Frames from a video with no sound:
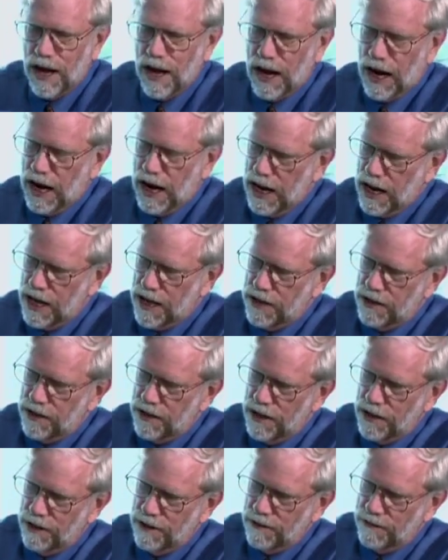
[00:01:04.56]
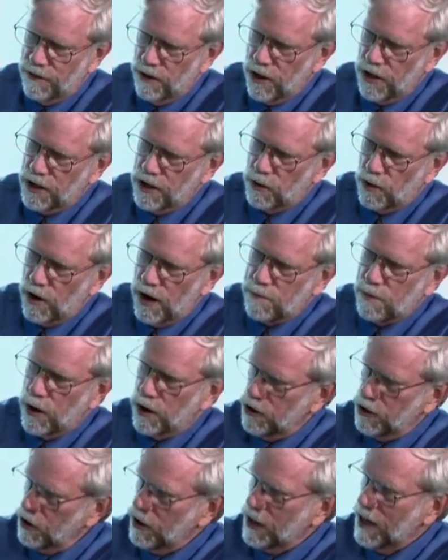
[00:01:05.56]
And the further up
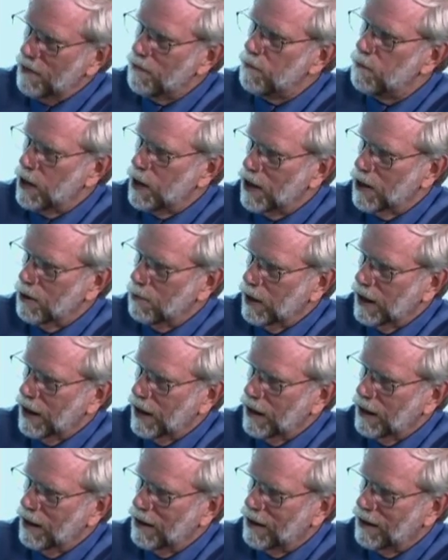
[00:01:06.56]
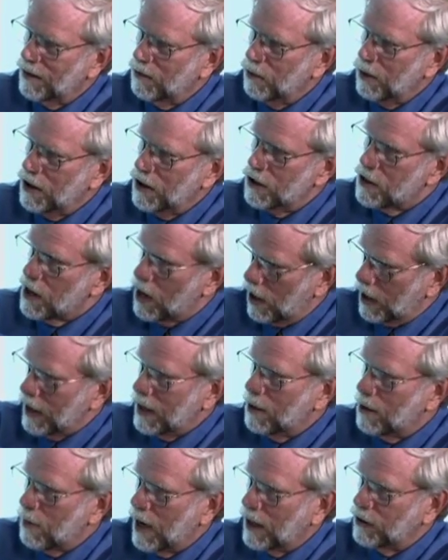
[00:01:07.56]
on your gift pyramid, when you're
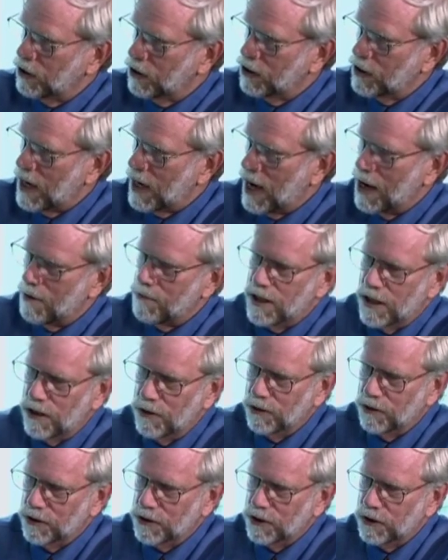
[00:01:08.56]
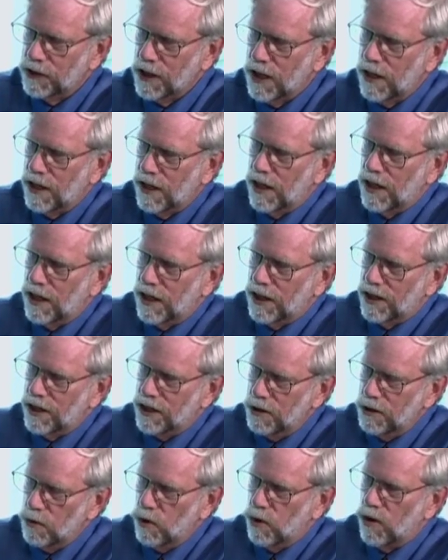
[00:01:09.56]
talking about your top donors,
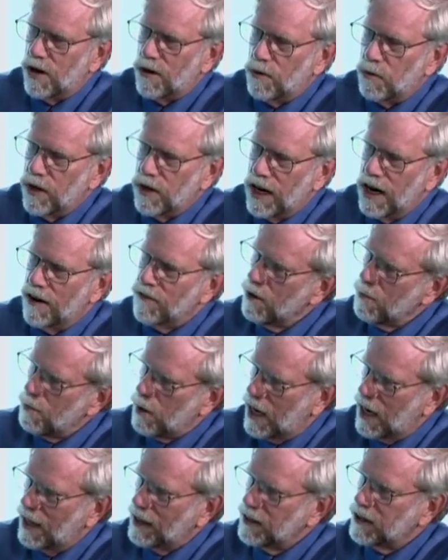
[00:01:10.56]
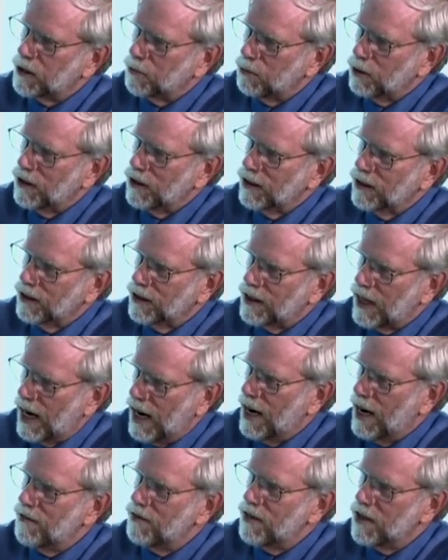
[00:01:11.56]
you want, whenever possible, to
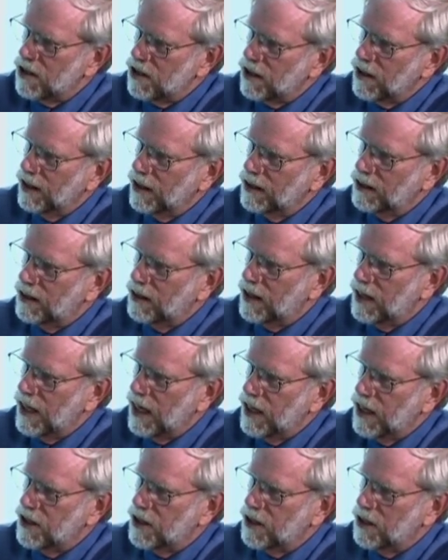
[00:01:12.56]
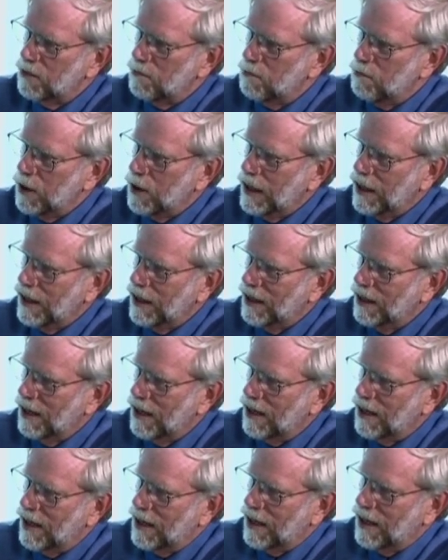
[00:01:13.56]
have the solicitation be
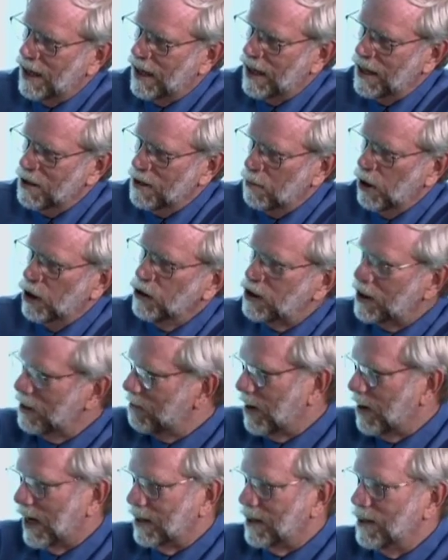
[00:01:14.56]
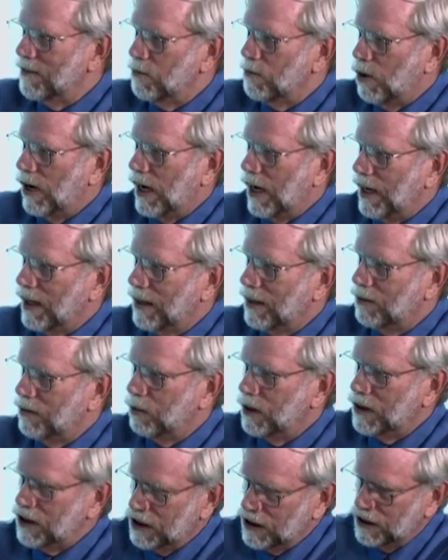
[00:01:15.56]
in the most effective way,
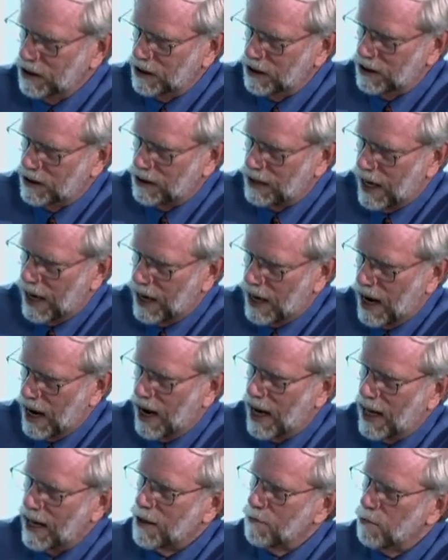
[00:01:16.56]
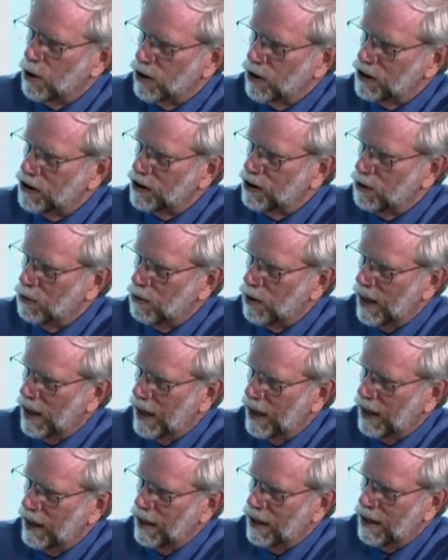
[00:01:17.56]
which is that highly personal
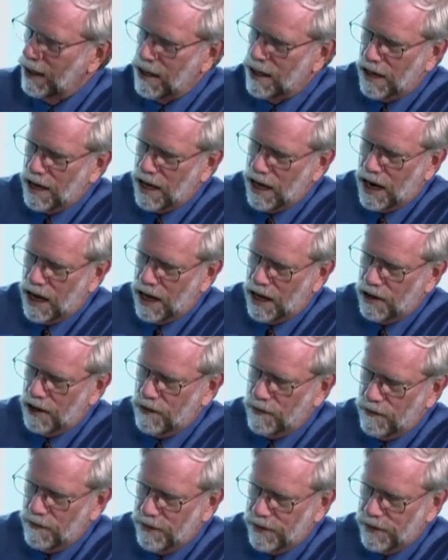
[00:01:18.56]
way of